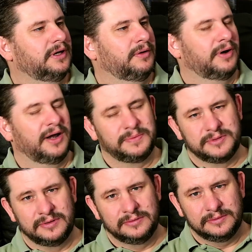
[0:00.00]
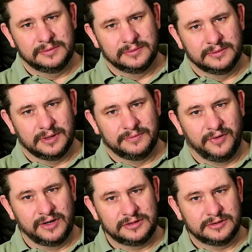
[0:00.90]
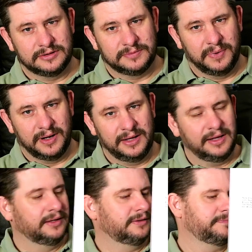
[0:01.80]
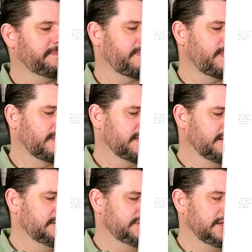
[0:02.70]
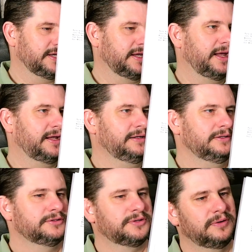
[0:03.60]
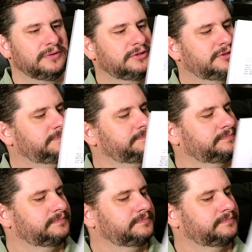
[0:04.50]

Eric Clapton and Friends playing JJ Cale songs